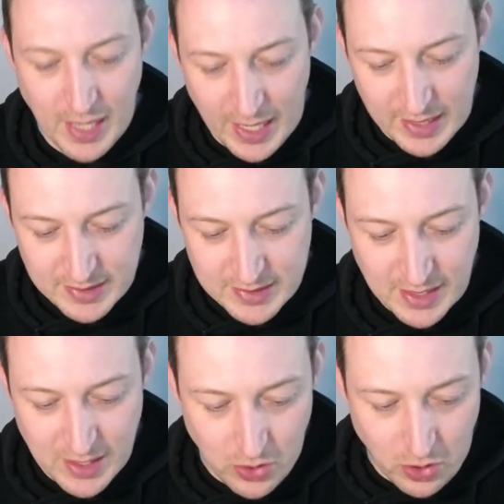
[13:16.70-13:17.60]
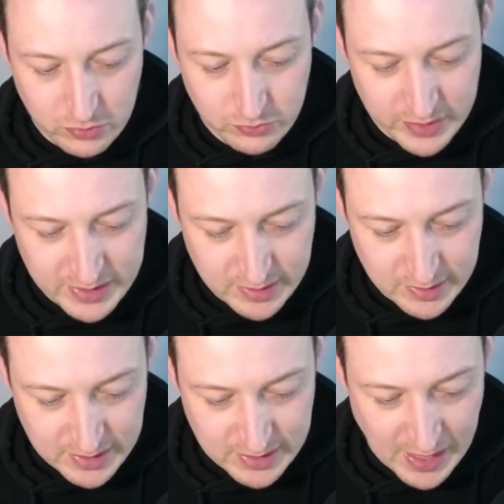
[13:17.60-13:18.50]
and uh, on
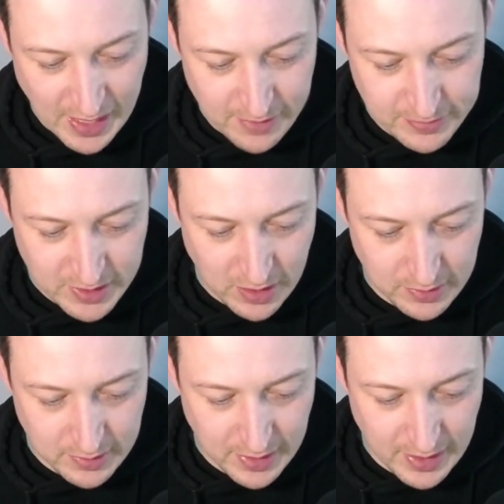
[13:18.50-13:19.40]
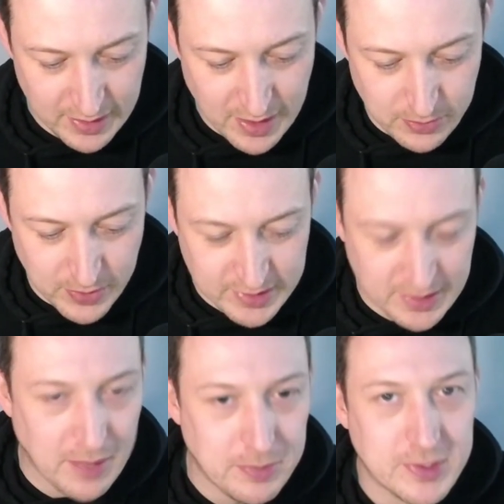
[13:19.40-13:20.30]
receive, so in other words,
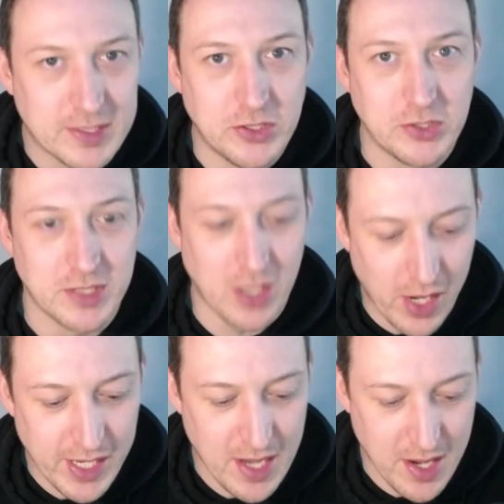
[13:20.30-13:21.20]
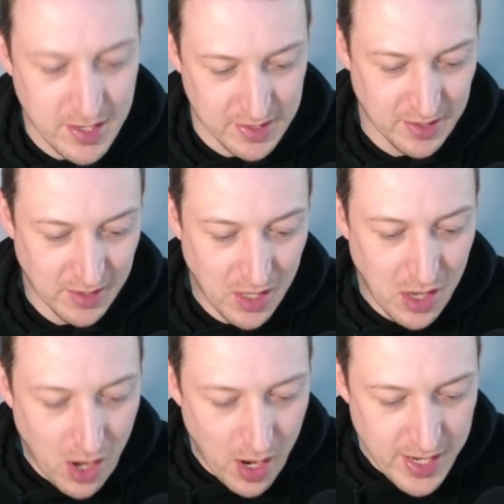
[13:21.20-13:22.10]
the number of stations I heard,
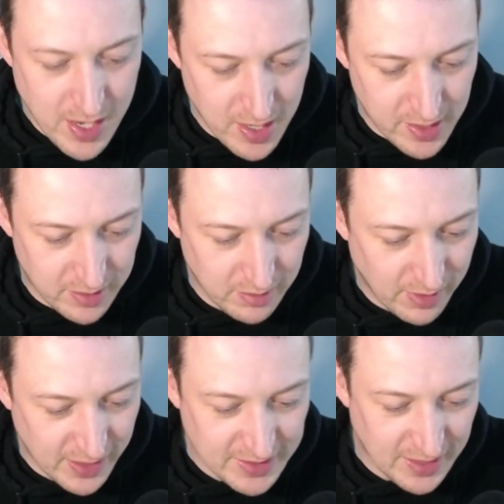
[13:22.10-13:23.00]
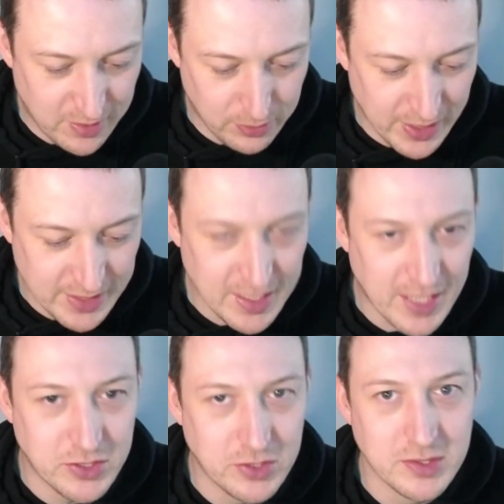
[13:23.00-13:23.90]
I heard 93
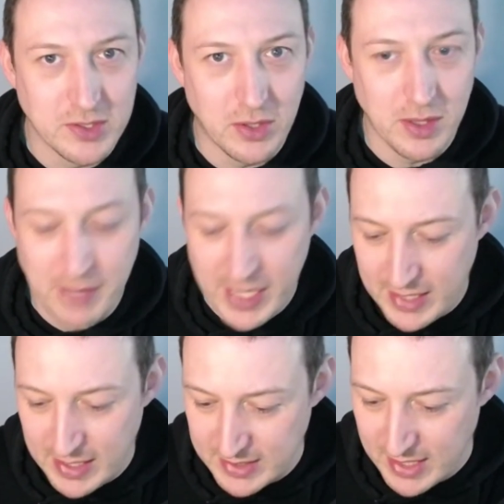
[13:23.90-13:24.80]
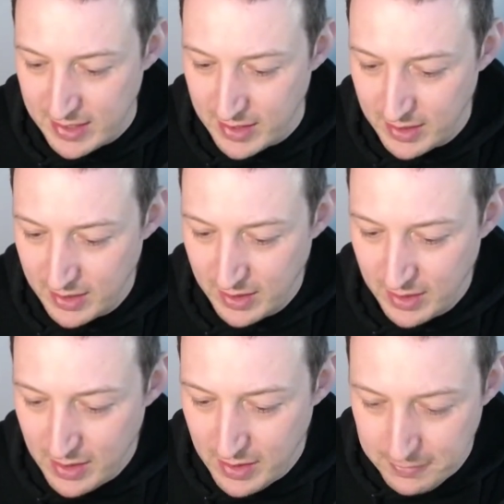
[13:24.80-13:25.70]
stations on the main antenna
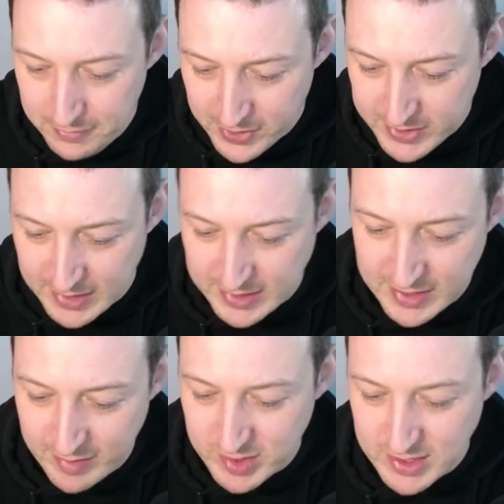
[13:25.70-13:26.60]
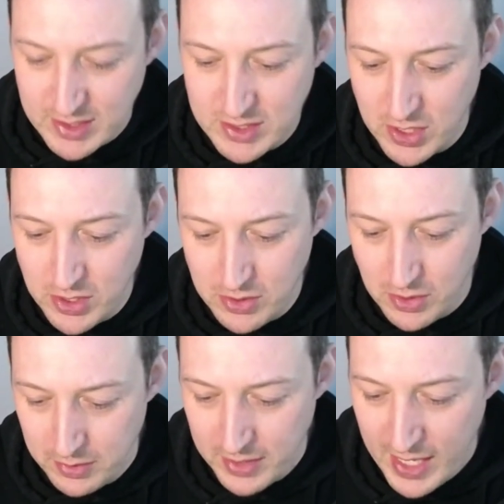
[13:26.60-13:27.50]
versus
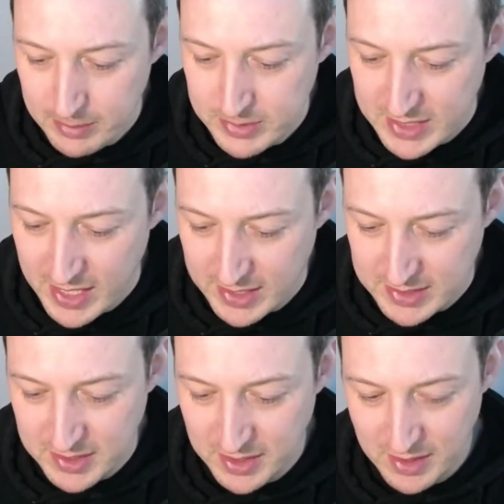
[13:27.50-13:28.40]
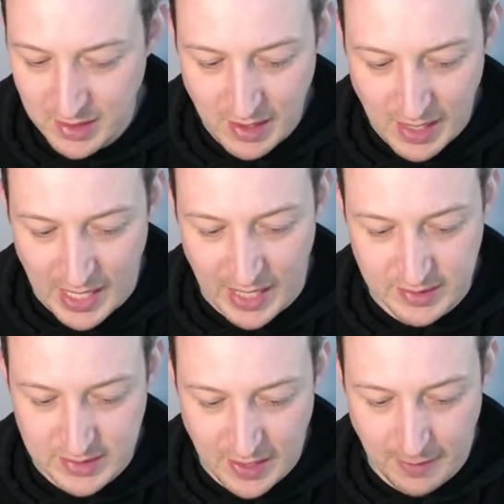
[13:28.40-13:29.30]
72 on the ham sticks.
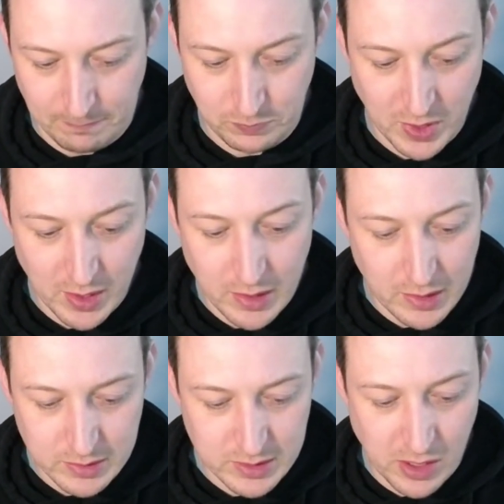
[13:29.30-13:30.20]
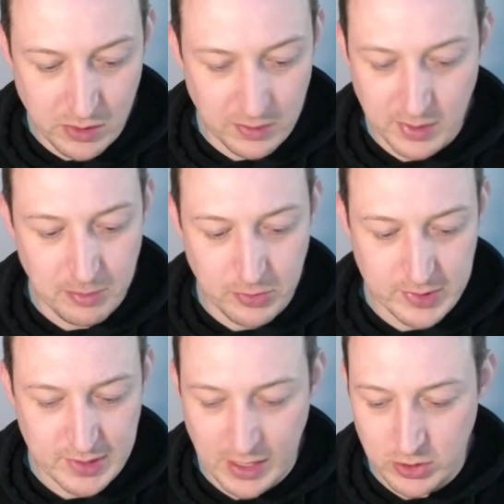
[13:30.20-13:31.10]
And um, total
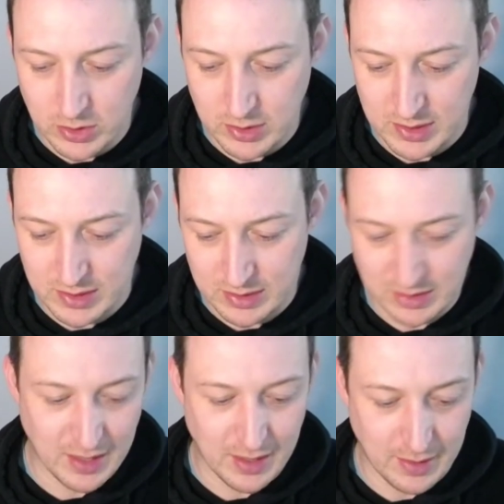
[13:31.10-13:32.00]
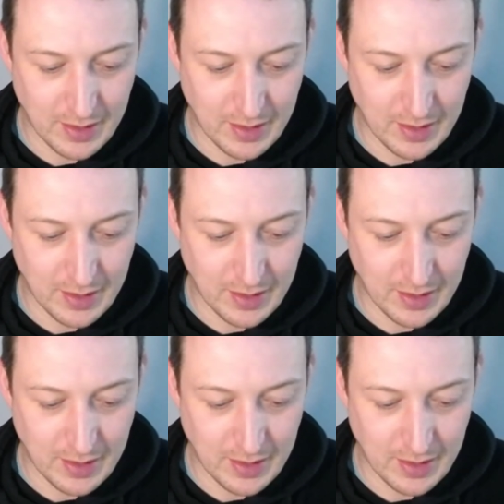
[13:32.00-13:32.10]
number of stations